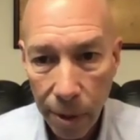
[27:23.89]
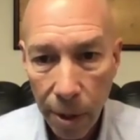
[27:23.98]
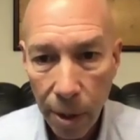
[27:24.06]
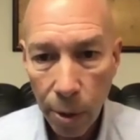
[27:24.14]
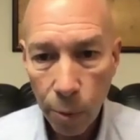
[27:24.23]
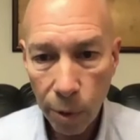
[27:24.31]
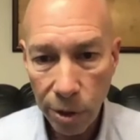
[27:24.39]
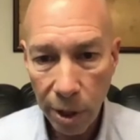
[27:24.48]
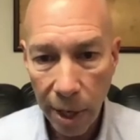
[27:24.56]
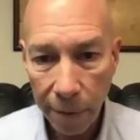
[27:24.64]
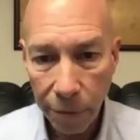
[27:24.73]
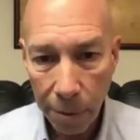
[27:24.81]
What you
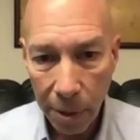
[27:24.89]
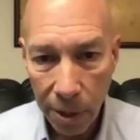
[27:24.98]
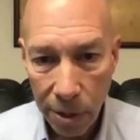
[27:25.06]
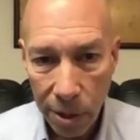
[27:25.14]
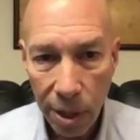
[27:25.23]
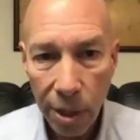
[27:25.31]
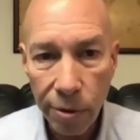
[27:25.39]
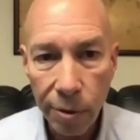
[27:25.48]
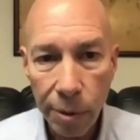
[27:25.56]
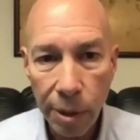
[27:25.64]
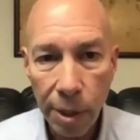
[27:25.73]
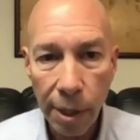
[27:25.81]
have to consider
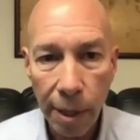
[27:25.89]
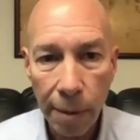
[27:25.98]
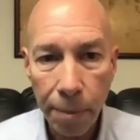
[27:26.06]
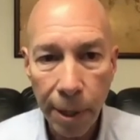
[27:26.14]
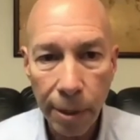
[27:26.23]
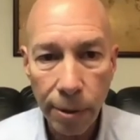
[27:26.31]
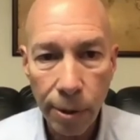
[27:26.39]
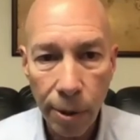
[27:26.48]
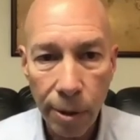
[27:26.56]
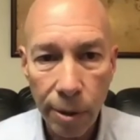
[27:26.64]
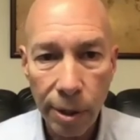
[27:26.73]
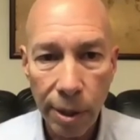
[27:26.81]
with the lead paint law
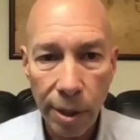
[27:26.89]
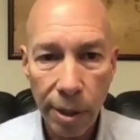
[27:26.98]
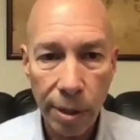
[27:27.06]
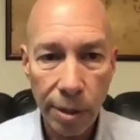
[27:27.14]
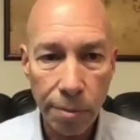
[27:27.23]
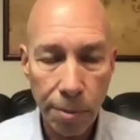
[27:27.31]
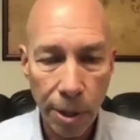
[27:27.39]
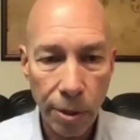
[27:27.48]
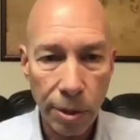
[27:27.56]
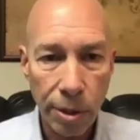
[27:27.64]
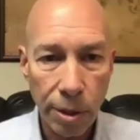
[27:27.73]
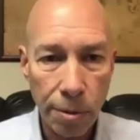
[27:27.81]
is because
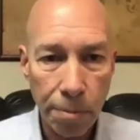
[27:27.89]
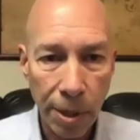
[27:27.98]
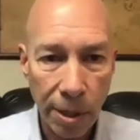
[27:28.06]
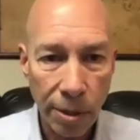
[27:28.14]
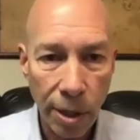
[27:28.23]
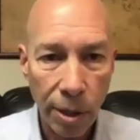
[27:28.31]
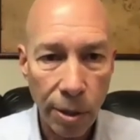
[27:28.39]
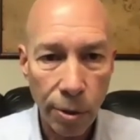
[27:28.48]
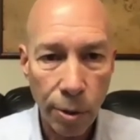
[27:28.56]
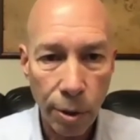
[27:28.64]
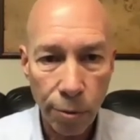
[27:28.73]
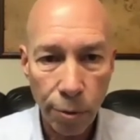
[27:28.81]
it's being done on
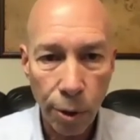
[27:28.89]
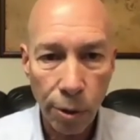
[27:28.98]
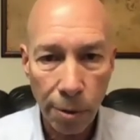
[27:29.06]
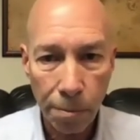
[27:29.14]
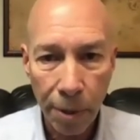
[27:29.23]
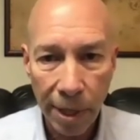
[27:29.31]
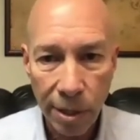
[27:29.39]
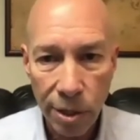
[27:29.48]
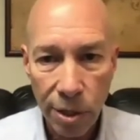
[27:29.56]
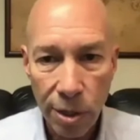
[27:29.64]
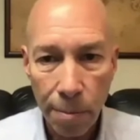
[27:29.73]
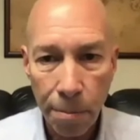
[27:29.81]
a rolling basis
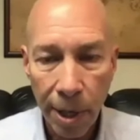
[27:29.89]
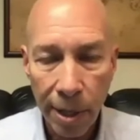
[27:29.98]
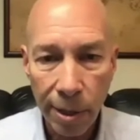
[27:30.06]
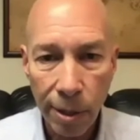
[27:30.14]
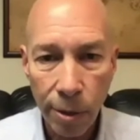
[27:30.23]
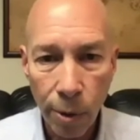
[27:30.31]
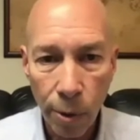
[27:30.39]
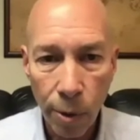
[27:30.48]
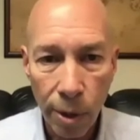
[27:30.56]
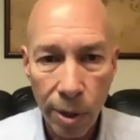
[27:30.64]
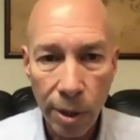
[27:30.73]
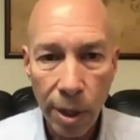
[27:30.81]
depending
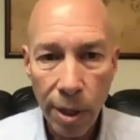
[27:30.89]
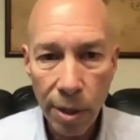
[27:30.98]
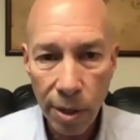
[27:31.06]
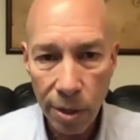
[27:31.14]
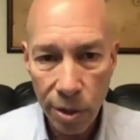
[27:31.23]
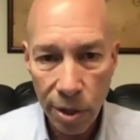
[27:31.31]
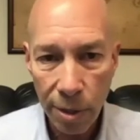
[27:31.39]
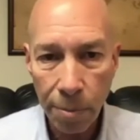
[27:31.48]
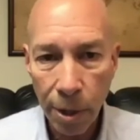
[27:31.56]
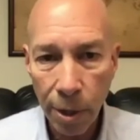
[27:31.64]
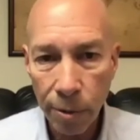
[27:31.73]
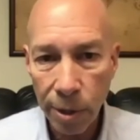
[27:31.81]
on the zip
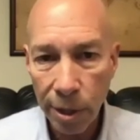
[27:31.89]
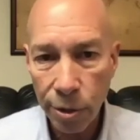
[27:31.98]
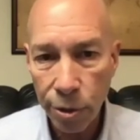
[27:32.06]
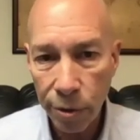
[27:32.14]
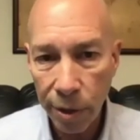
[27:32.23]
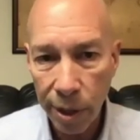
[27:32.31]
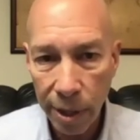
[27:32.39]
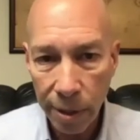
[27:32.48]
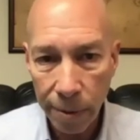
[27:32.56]
code that you're in.